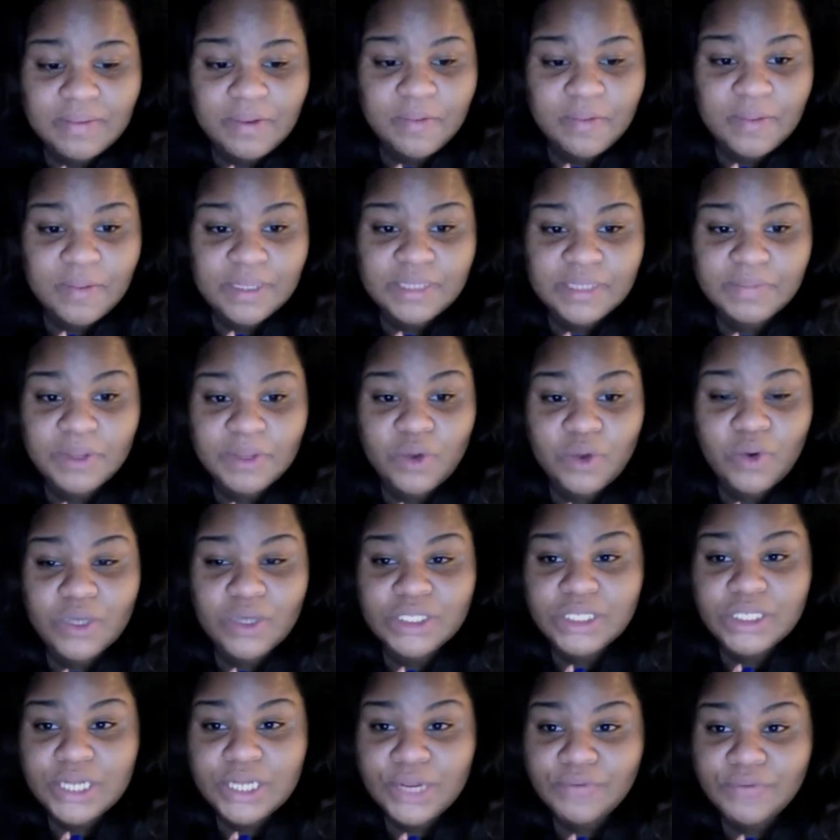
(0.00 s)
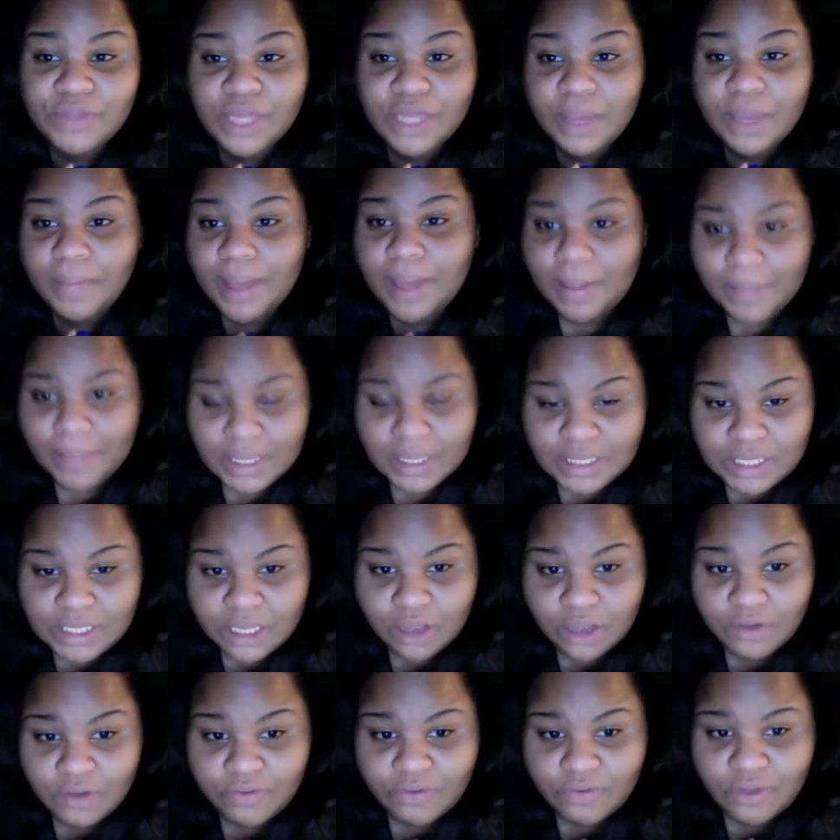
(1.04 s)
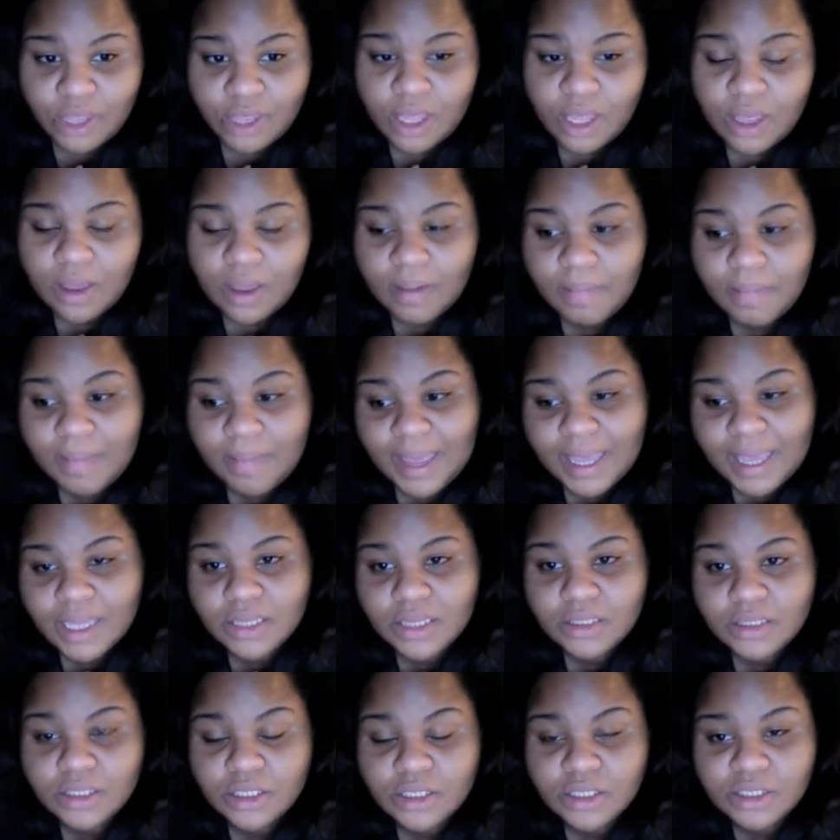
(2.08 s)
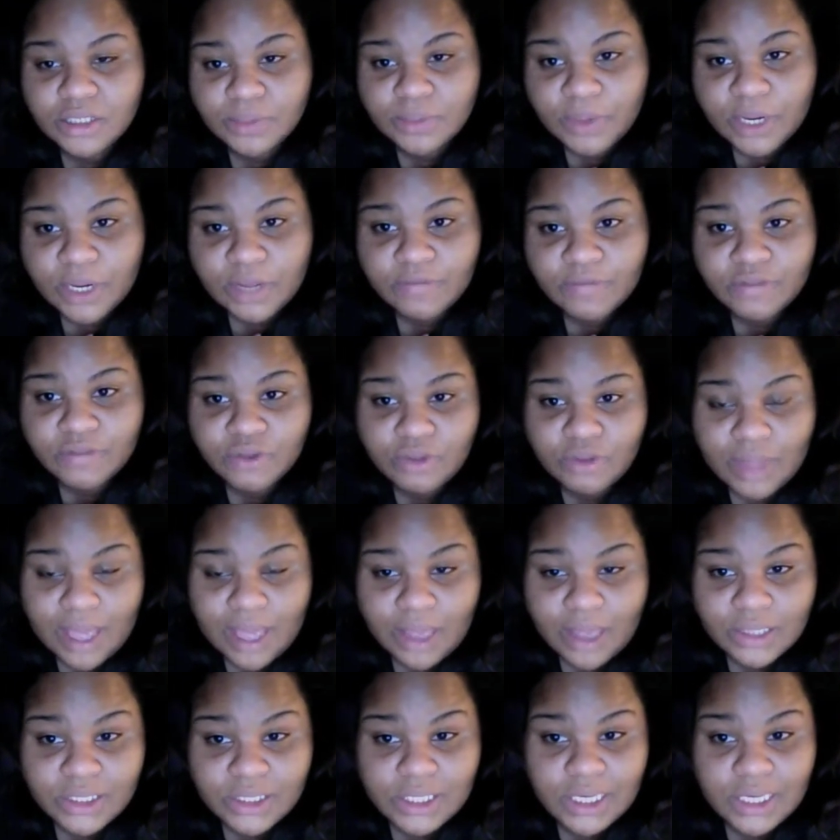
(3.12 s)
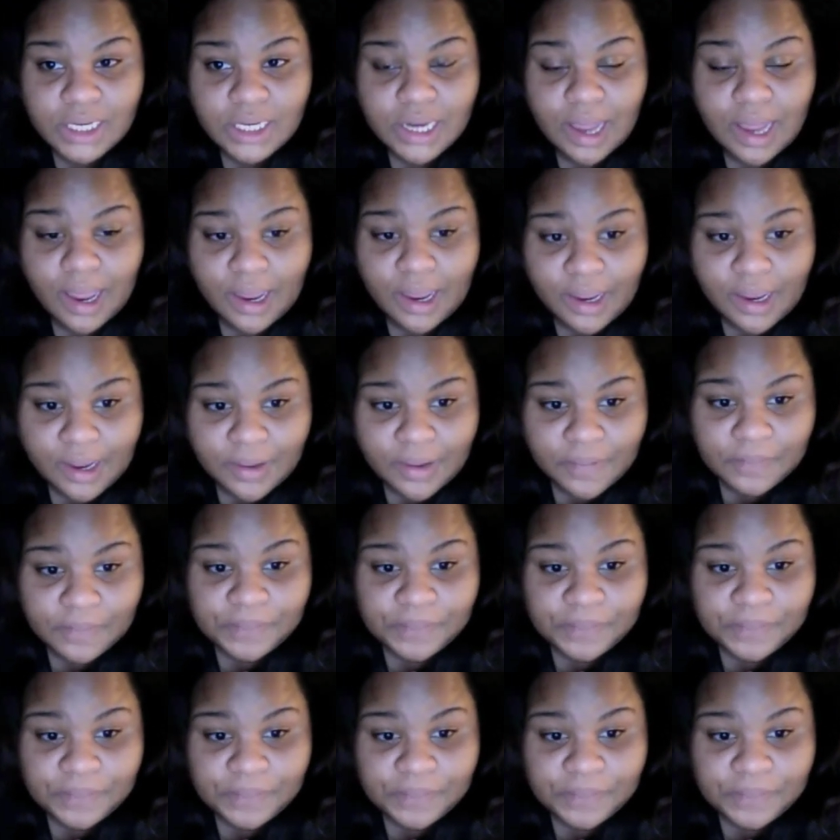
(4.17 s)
made me question everything about myself back in the spring of 2008.